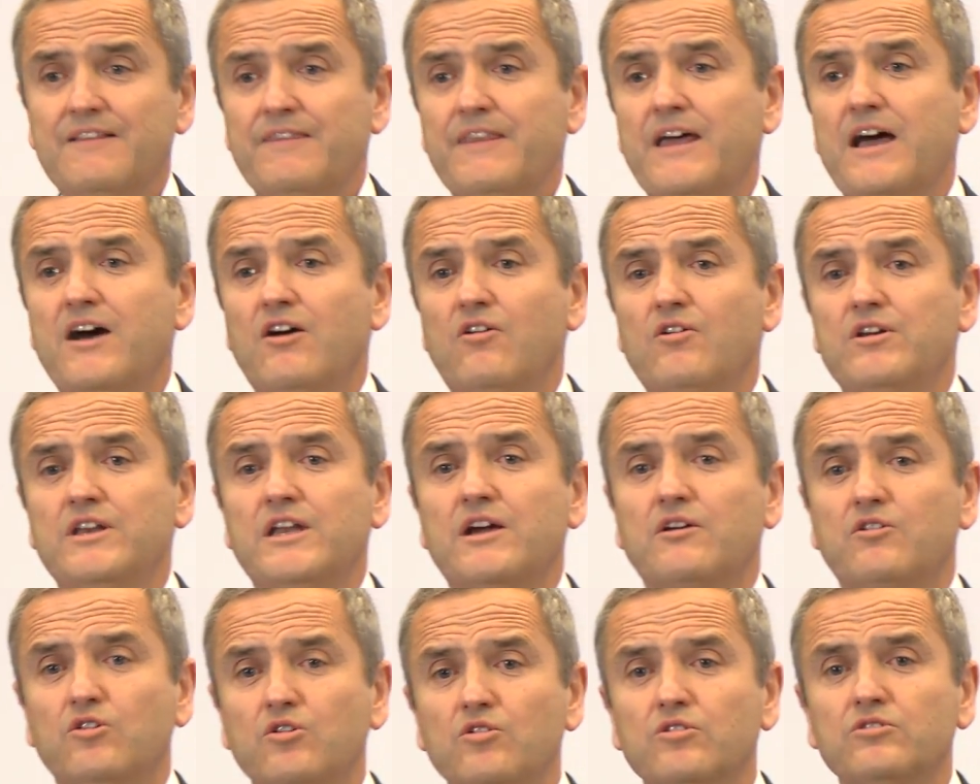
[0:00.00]
Now,
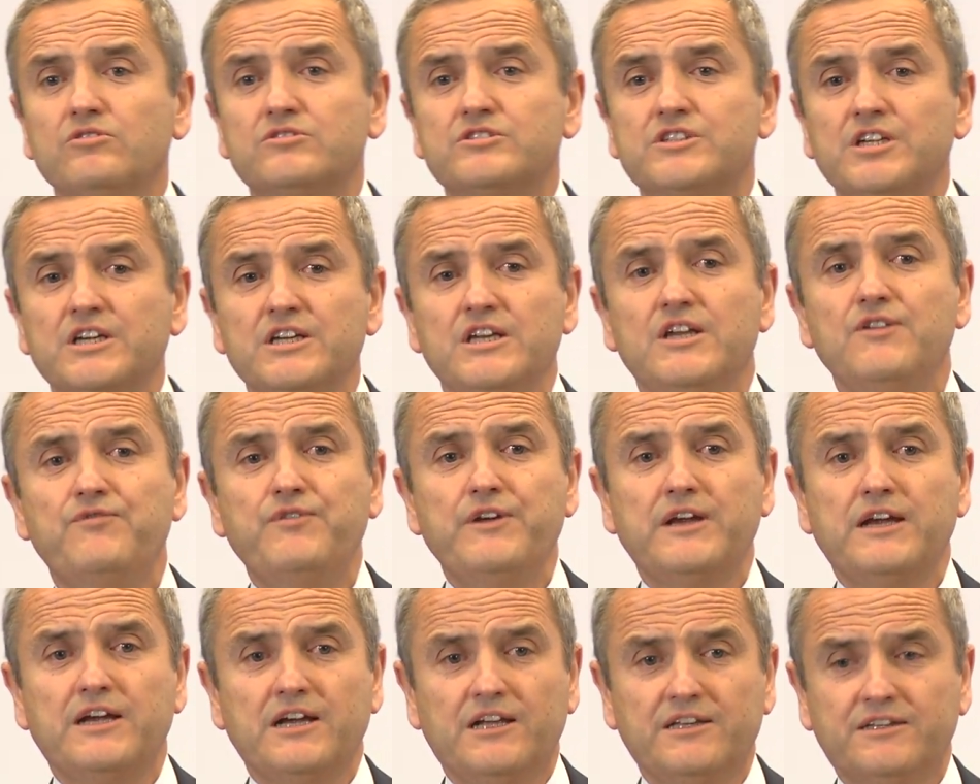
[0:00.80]
in a good,
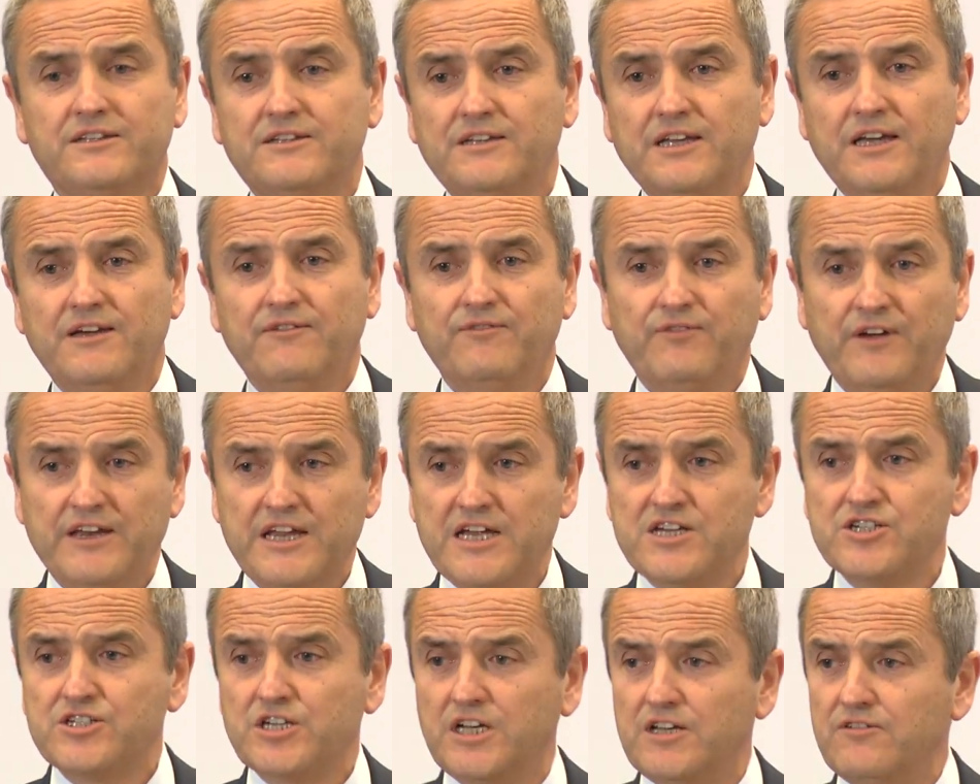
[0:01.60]
significant uh,
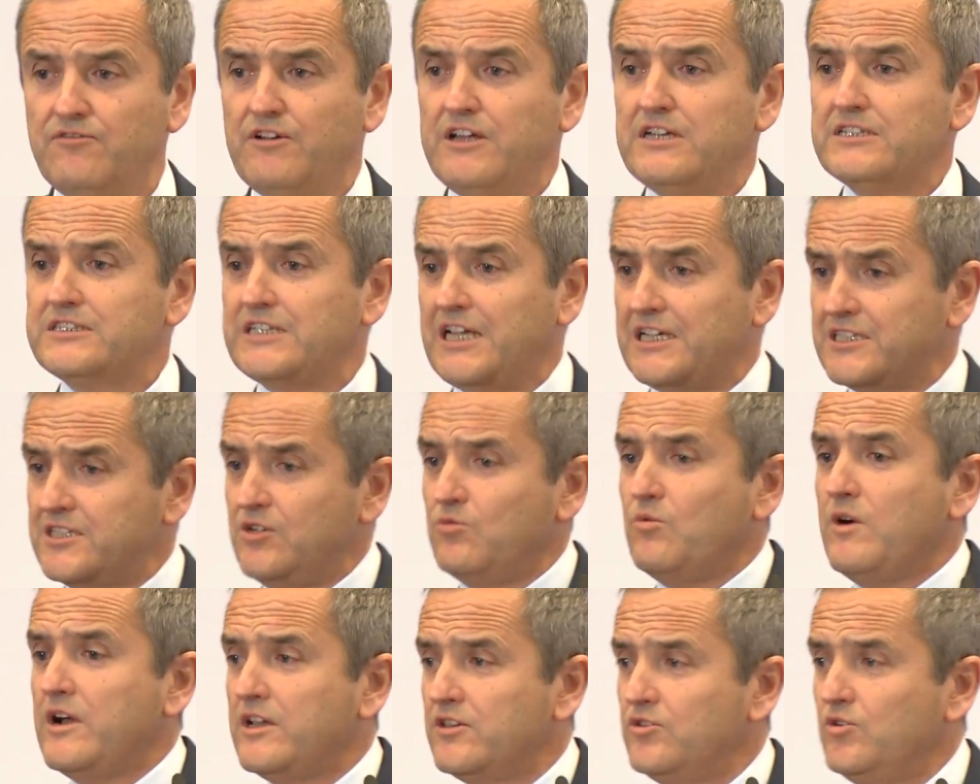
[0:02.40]
financial event like
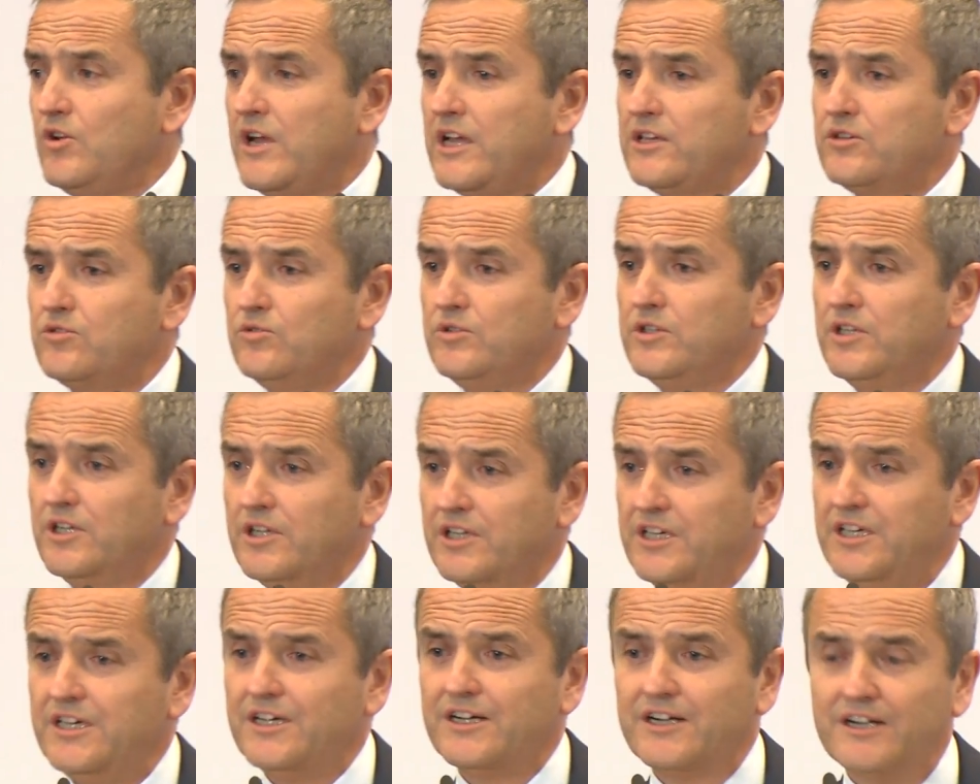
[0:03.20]
the one you had to
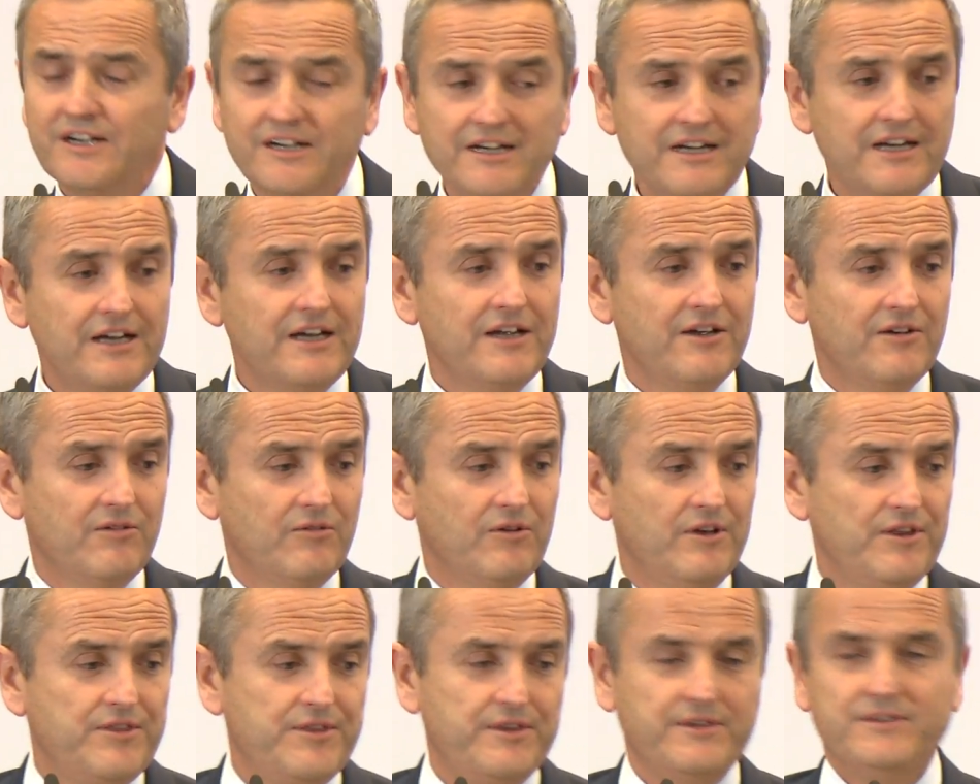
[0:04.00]
deal here
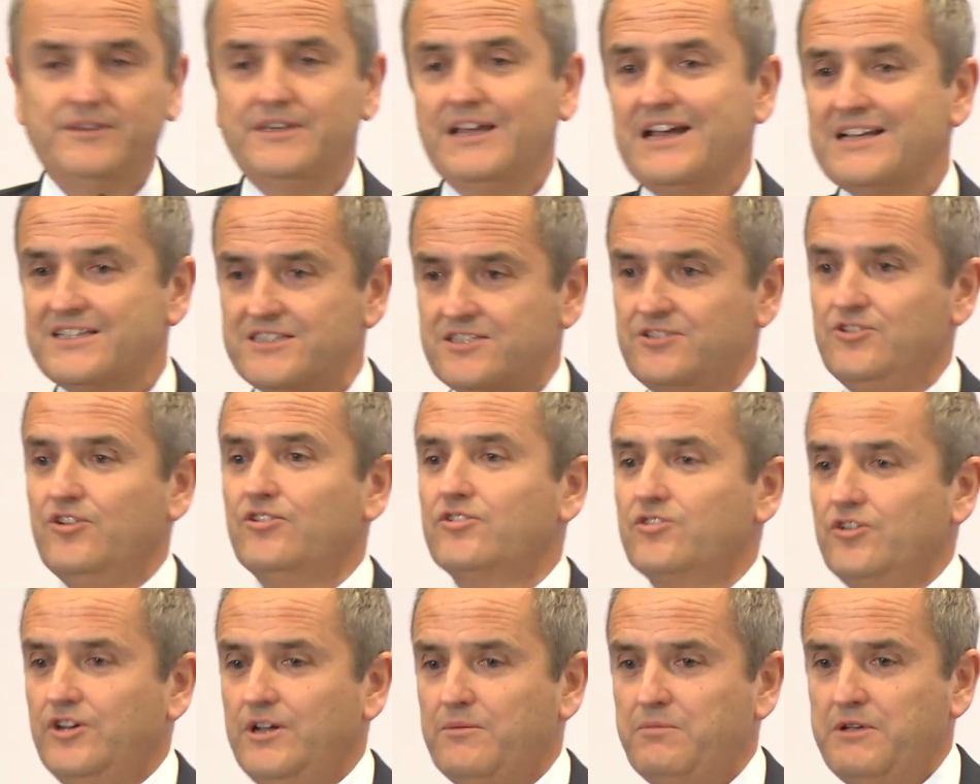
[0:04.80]
with, that's
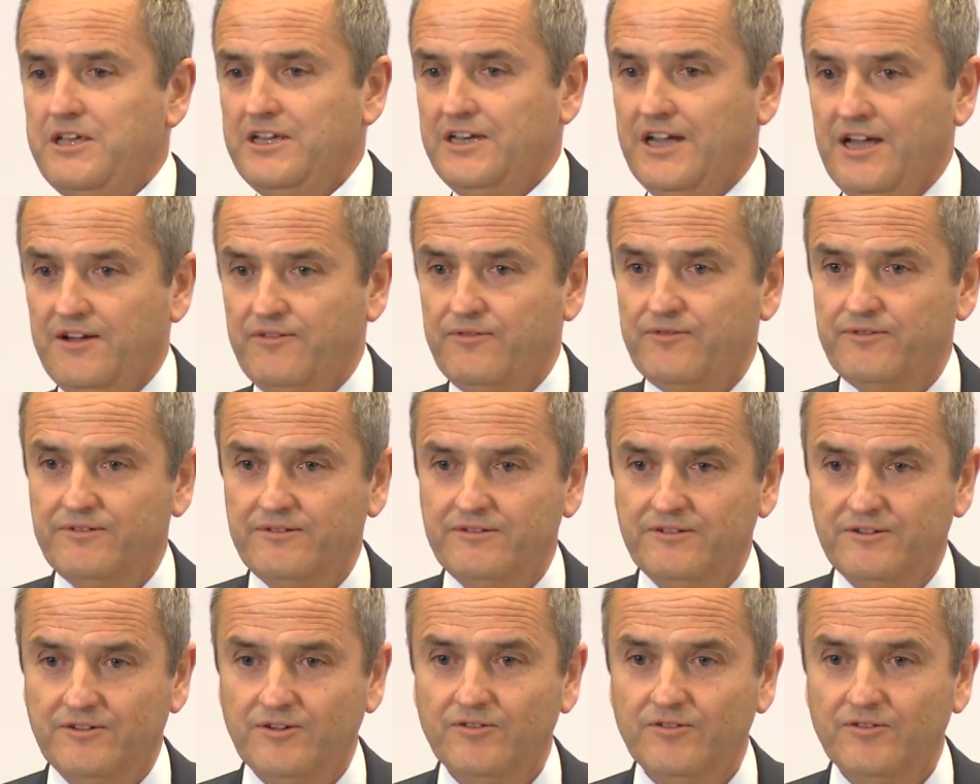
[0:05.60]
not going to be enough